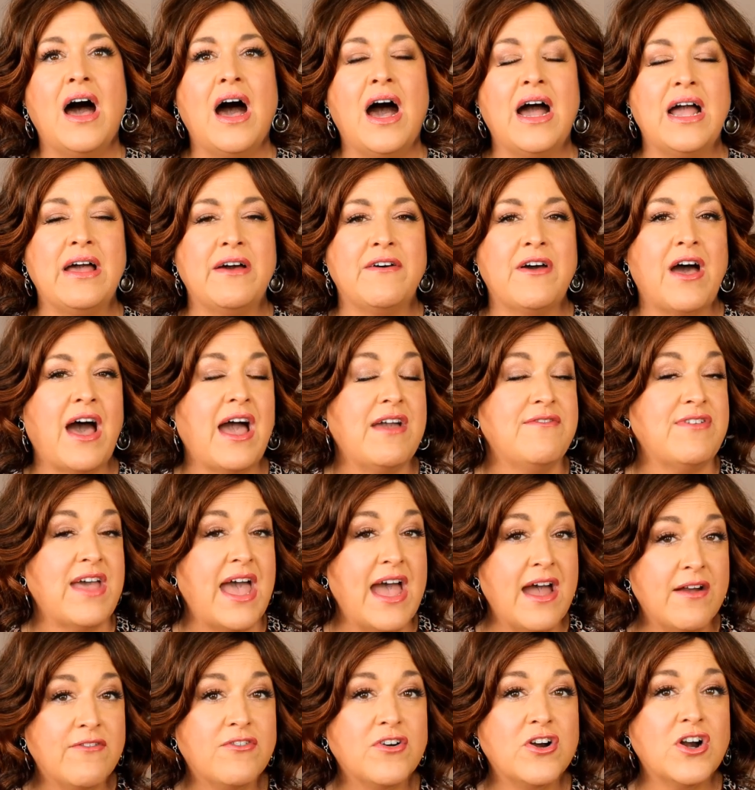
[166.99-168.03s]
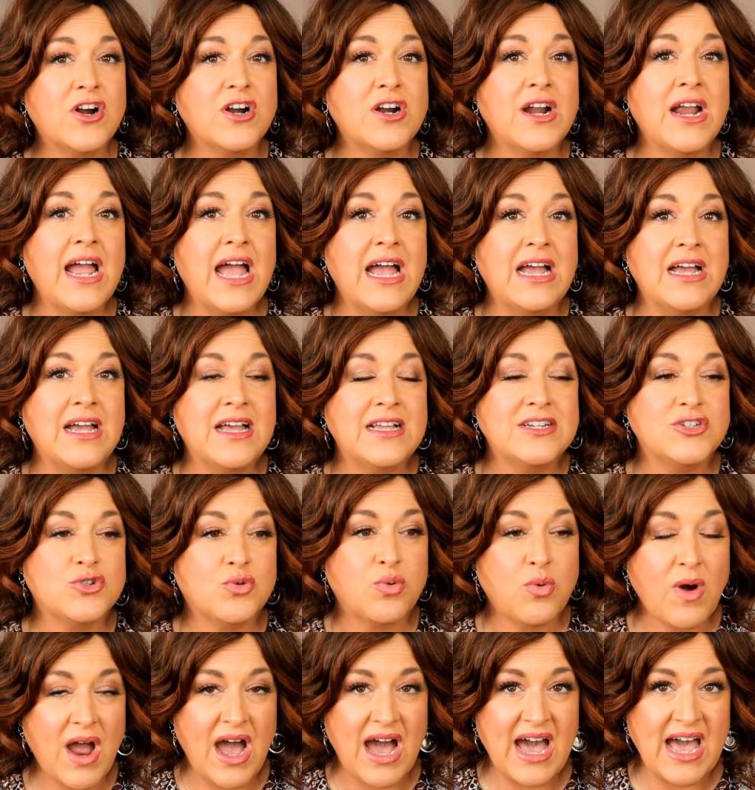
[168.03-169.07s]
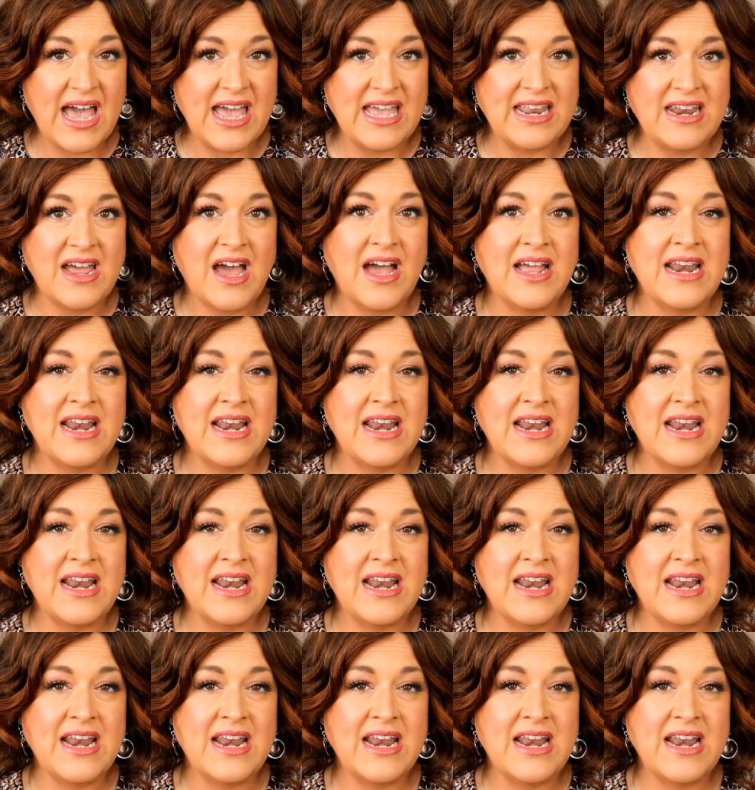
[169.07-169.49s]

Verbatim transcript: uh, I've ever tried